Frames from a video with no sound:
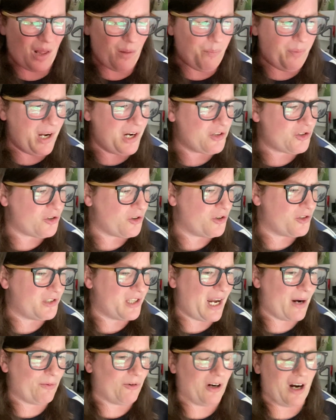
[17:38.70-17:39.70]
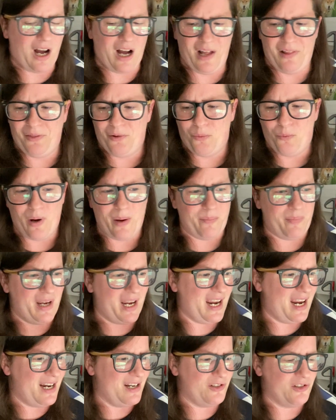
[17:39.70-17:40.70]
pictures that were on the
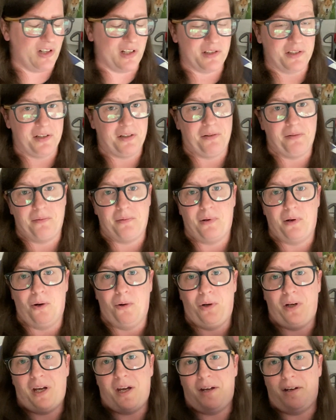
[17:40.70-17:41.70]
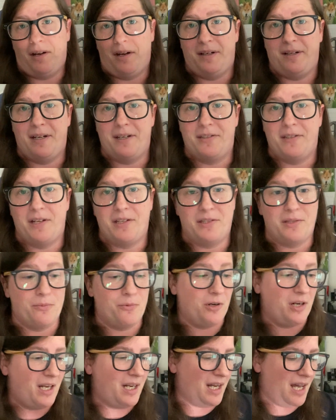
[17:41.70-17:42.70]
webpage, and I was like, okay, I guess that's the one I